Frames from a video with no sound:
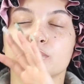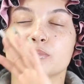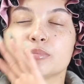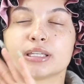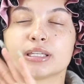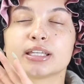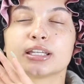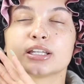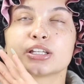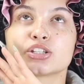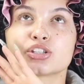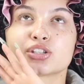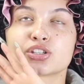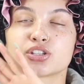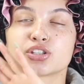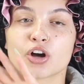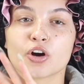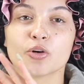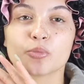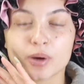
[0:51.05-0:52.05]
be
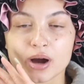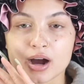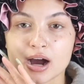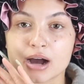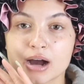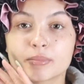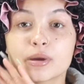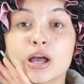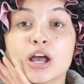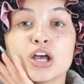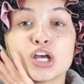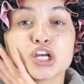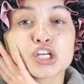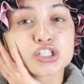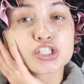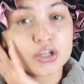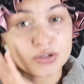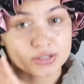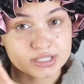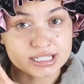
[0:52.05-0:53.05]
so bomb
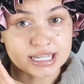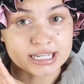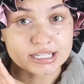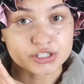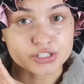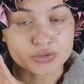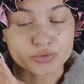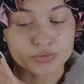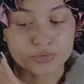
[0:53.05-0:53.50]
so stay tuned,